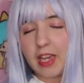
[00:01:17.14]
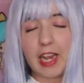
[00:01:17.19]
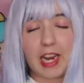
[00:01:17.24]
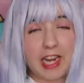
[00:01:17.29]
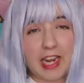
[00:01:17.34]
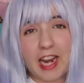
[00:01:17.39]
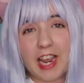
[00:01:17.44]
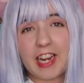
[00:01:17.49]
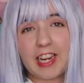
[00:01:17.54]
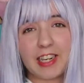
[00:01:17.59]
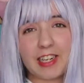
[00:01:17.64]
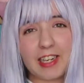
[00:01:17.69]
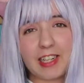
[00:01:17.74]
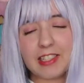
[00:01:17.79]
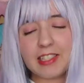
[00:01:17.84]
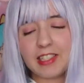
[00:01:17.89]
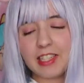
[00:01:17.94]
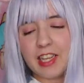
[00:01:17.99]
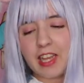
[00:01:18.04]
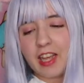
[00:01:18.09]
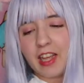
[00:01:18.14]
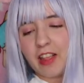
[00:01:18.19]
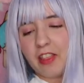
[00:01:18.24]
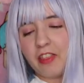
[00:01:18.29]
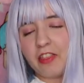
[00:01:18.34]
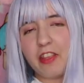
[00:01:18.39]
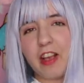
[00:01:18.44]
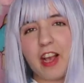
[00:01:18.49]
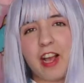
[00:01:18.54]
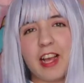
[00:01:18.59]
necklace
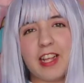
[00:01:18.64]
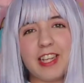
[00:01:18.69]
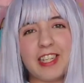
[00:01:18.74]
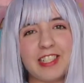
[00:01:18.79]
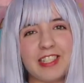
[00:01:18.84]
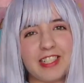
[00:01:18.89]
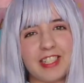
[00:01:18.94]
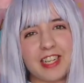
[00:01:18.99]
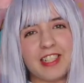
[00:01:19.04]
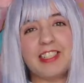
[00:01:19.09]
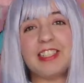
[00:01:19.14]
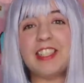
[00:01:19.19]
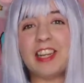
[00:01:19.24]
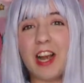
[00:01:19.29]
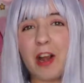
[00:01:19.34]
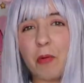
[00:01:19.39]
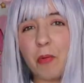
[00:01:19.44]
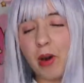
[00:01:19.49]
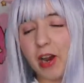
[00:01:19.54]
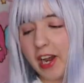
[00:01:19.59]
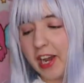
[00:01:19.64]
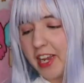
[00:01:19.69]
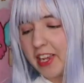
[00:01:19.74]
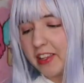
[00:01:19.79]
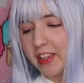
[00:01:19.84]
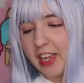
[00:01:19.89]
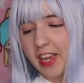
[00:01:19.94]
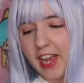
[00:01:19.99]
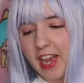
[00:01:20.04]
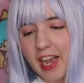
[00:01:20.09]
that it says
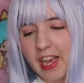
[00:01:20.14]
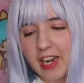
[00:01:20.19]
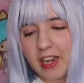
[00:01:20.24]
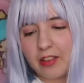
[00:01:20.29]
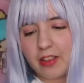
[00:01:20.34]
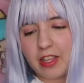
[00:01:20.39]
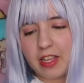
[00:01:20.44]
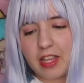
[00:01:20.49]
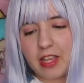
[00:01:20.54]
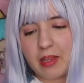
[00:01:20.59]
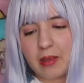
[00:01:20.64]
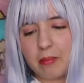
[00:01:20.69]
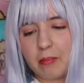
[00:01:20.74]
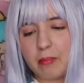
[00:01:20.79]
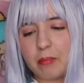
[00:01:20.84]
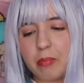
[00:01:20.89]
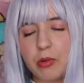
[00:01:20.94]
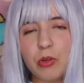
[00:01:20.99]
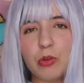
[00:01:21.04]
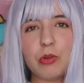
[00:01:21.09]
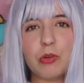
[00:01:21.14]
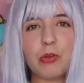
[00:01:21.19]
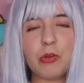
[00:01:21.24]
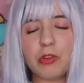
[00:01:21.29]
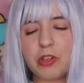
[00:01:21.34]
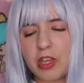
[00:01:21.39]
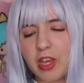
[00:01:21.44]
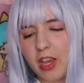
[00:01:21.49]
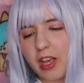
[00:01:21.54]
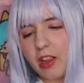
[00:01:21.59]
Kawaii. They had it in
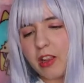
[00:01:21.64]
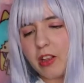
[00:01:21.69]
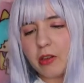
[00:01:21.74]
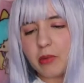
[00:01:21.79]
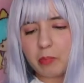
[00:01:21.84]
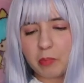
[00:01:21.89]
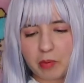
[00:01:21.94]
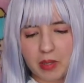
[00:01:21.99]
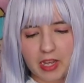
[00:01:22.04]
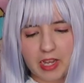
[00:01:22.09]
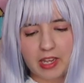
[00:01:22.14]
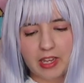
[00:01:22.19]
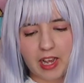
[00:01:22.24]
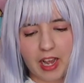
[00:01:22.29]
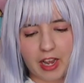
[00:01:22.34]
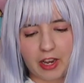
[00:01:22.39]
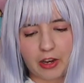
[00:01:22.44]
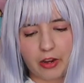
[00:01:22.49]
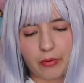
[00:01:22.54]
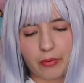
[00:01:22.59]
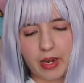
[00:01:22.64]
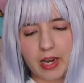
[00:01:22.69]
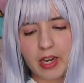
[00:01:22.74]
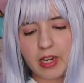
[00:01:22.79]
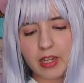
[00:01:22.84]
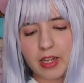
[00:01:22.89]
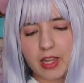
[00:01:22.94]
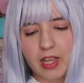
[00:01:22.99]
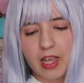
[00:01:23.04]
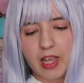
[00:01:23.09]
blue, yellow, pink and
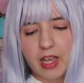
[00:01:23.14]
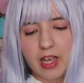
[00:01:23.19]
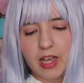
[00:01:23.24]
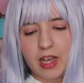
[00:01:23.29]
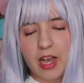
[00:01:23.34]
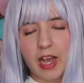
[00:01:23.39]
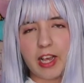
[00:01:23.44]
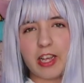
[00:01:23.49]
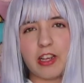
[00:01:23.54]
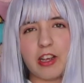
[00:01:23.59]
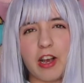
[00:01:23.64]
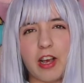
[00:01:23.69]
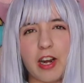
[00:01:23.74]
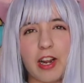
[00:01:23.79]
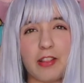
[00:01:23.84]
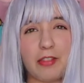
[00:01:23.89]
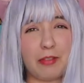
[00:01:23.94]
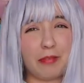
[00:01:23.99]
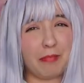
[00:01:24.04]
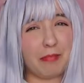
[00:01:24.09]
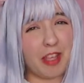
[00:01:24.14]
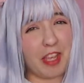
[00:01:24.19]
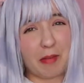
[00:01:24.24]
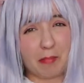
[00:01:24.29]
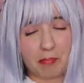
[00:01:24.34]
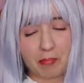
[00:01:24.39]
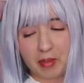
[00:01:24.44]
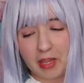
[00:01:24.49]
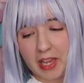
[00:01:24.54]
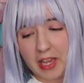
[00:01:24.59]
green. I got it
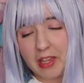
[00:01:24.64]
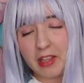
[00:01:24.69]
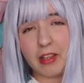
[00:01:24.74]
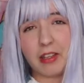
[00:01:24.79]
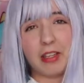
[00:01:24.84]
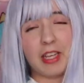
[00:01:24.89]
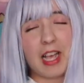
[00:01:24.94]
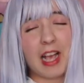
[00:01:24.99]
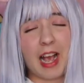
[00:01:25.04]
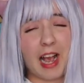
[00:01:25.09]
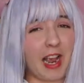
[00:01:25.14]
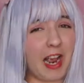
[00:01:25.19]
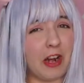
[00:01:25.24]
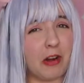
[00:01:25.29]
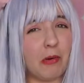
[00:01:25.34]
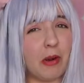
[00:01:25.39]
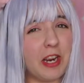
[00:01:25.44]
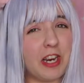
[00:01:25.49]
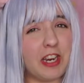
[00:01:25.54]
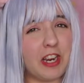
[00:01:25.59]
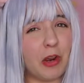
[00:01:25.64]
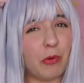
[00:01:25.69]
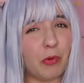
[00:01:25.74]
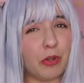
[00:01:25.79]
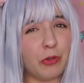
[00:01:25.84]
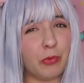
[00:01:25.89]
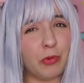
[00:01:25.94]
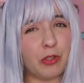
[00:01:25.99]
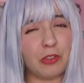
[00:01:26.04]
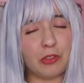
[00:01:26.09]
in pink. I have no idea
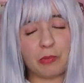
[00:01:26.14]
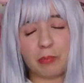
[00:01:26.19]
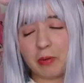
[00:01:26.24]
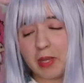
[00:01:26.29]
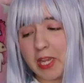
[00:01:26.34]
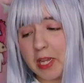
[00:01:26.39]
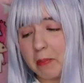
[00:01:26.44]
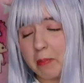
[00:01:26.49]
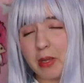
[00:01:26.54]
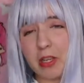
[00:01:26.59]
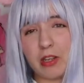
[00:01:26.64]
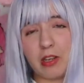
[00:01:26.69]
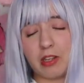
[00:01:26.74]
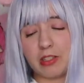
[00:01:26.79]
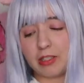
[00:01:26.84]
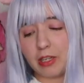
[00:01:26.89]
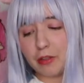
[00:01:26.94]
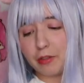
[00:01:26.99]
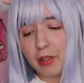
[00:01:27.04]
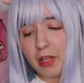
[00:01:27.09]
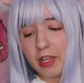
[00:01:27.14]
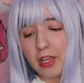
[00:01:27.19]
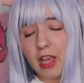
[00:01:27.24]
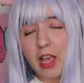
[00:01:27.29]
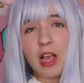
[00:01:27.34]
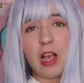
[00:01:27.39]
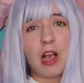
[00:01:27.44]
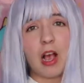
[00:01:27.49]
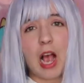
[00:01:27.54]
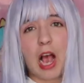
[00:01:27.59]
which one to pick because I
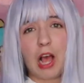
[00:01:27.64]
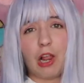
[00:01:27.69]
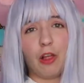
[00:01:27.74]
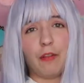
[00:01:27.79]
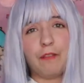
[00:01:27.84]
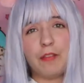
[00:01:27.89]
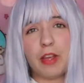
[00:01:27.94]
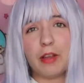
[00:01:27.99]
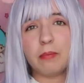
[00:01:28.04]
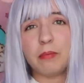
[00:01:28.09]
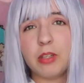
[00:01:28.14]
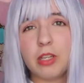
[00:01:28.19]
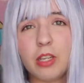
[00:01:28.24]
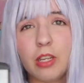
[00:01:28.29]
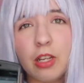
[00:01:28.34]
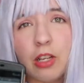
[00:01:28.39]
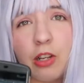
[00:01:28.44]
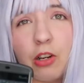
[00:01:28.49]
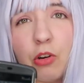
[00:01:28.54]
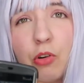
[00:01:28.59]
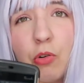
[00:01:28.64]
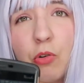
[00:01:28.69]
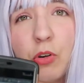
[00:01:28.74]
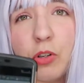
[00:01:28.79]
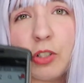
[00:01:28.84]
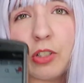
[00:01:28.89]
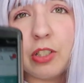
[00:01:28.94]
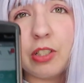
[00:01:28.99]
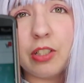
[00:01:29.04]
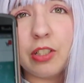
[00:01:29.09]
think all of them
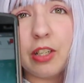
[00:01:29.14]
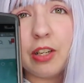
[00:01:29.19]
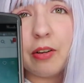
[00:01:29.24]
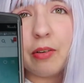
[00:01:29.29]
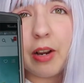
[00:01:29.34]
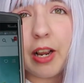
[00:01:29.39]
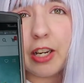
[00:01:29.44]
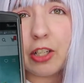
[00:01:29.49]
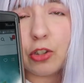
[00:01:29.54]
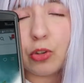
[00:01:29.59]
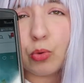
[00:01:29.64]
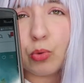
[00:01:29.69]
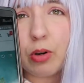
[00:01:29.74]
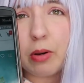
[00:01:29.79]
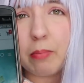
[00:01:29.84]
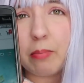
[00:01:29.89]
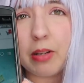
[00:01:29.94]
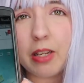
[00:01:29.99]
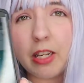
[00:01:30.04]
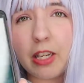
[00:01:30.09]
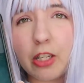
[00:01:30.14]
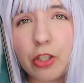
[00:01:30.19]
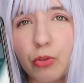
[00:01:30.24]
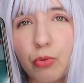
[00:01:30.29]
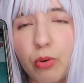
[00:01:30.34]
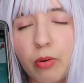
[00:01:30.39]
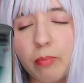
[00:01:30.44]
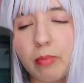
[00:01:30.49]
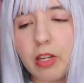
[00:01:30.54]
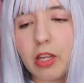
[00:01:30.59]
looks
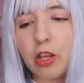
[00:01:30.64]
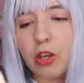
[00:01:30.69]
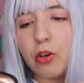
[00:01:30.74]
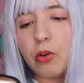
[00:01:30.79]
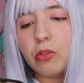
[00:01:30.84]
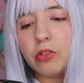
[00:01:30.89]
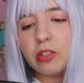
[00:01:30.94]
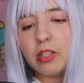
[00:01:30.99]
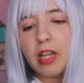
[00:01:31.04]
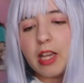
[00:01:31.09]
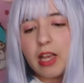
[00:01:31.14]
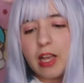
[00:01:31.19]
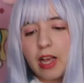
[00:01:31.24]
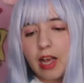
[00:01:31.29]
extremely cute.